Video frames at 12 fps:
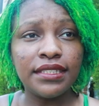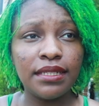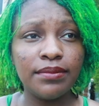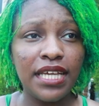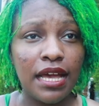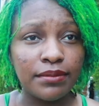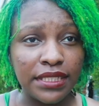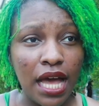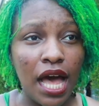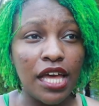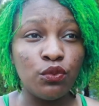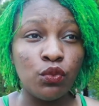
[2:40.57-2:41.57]
sometimes
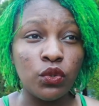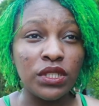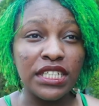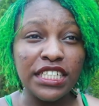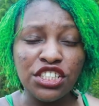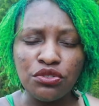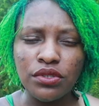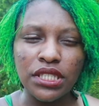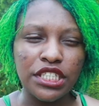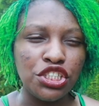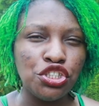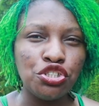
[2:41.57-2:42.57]
God will
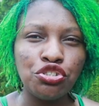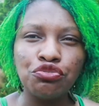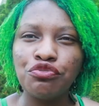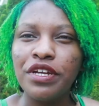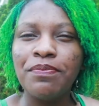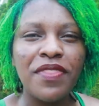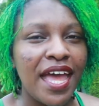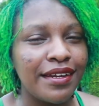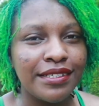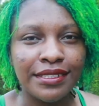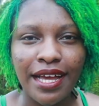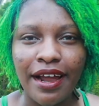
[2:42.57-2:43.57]
literally strip that
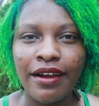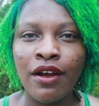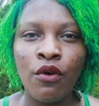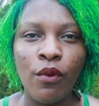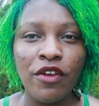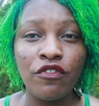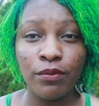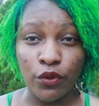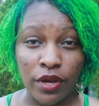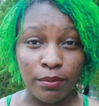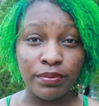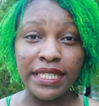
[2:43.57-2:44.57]
desire away from you
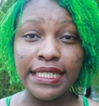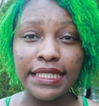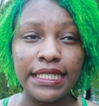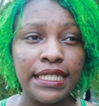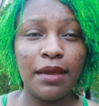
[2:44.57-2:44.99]
completely.